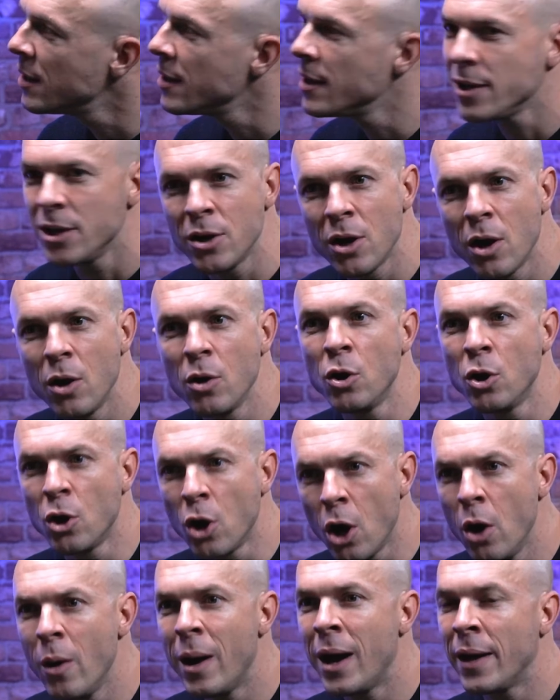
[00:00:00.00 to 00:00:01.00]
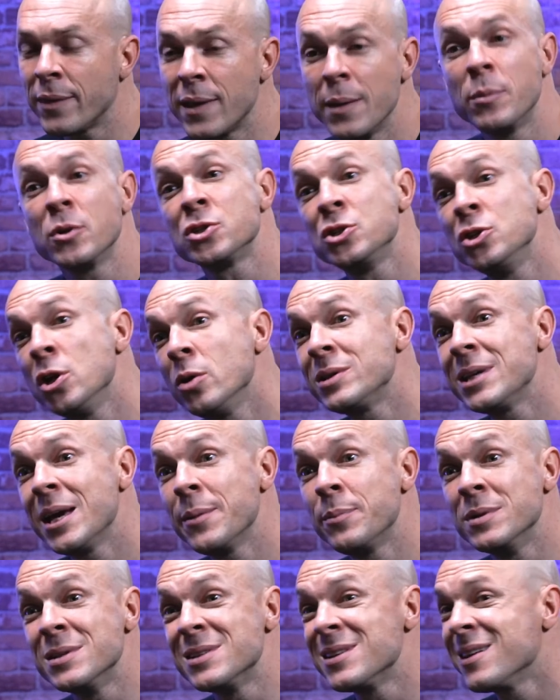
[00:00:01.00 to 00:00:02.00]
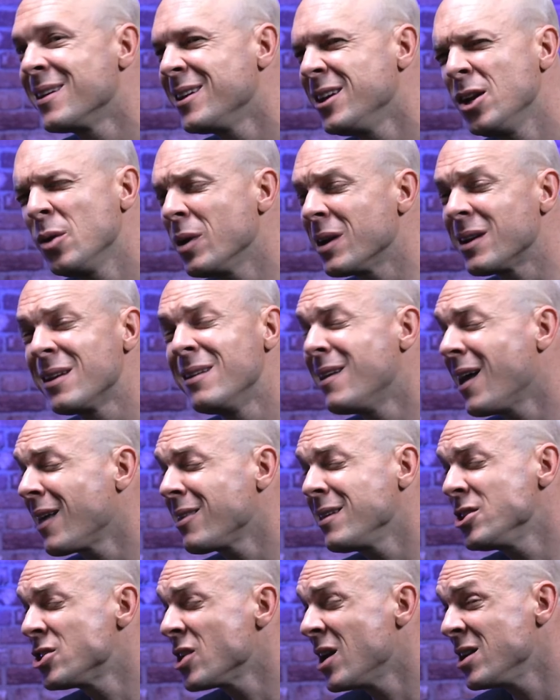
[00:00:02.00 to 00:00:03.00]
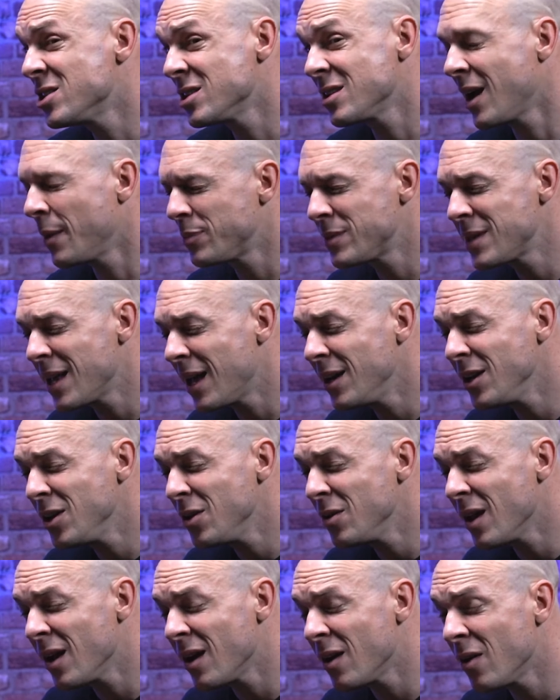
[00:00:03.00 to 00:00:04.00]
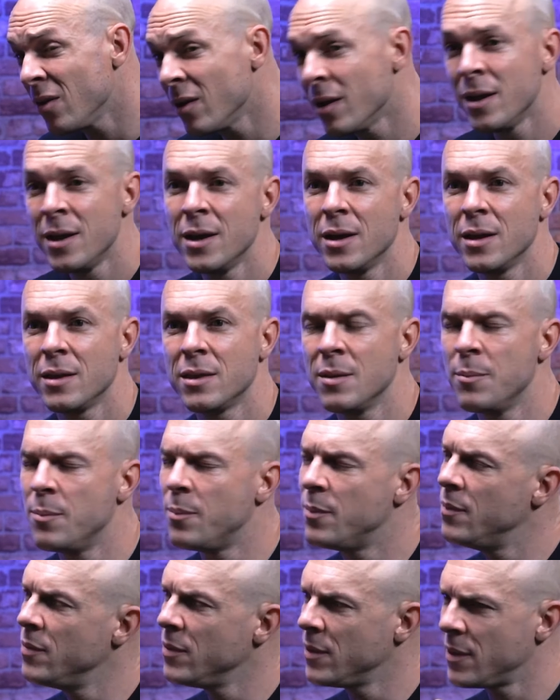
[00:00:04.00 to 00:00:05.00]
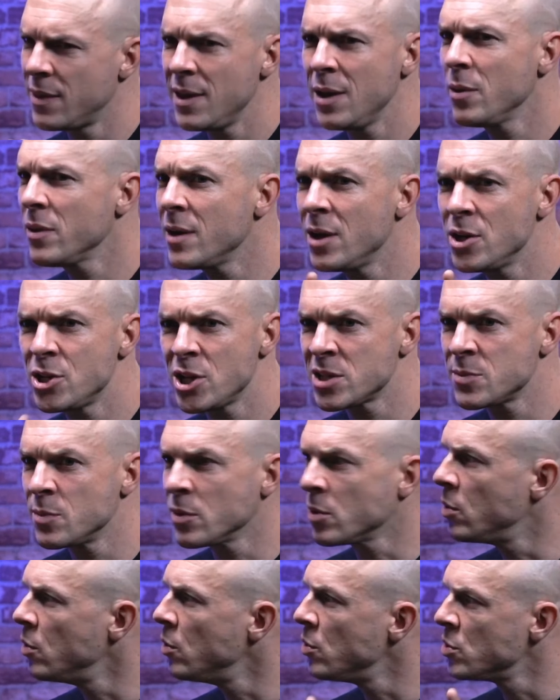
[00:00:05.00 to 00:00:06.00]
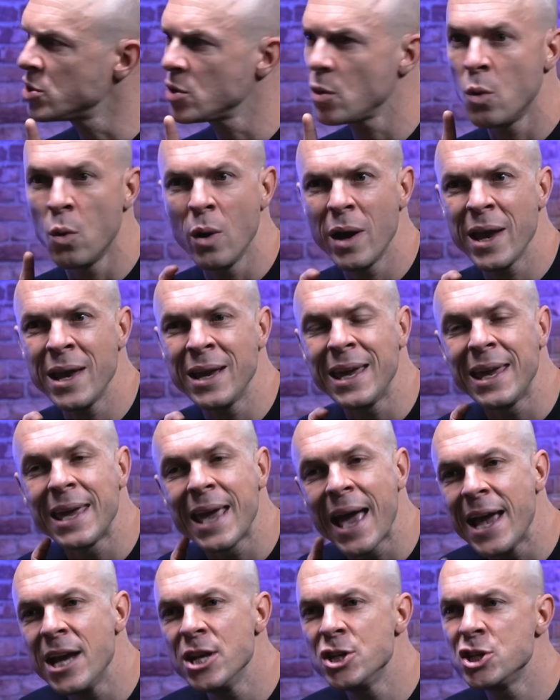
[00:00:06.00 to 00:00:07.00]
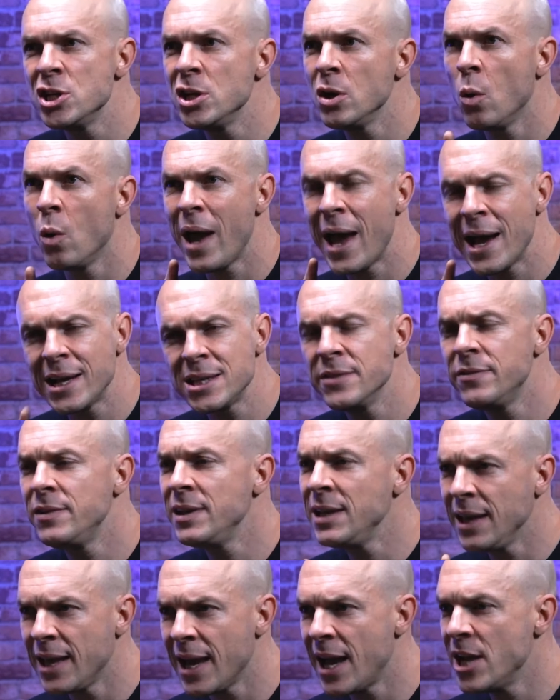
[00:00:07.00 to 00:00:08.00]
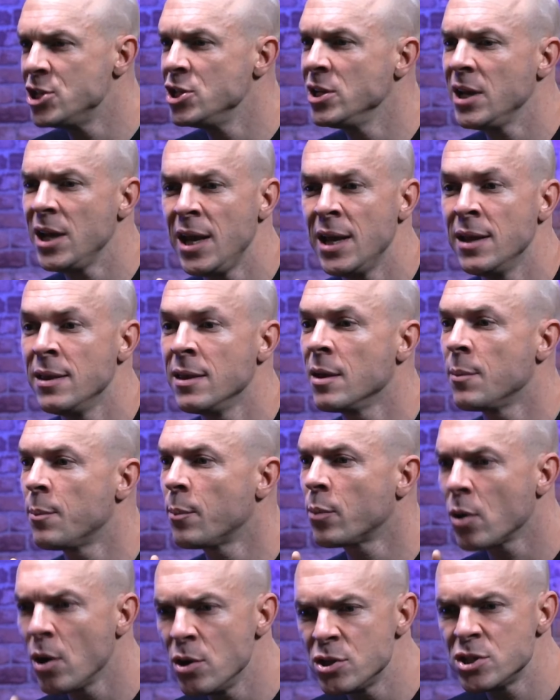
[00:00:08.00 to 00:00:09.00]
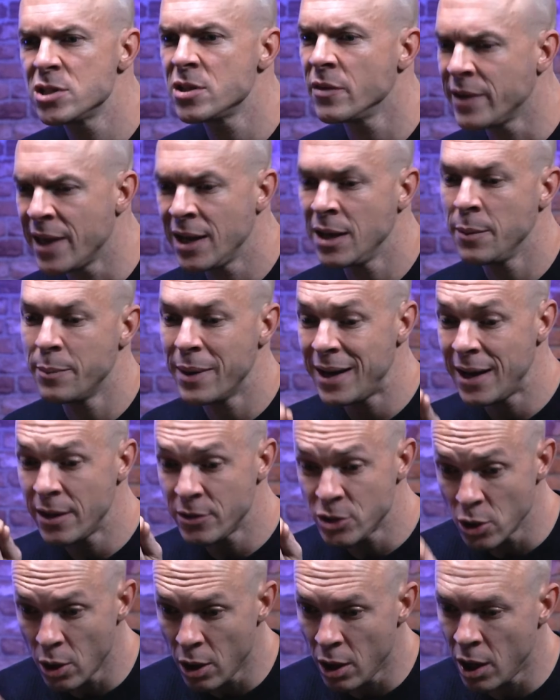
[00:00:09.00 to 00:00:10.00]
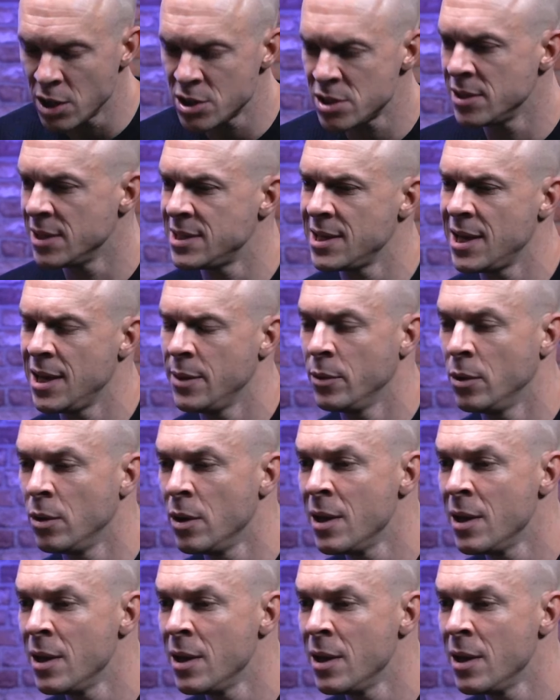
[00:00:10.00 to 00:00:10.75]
You know, go out there because you know what happens. You know what? Nothing changes. I'm telling you now, the thing with an adjustment course or engaging or actively engaging in the process of getting better at your art on the table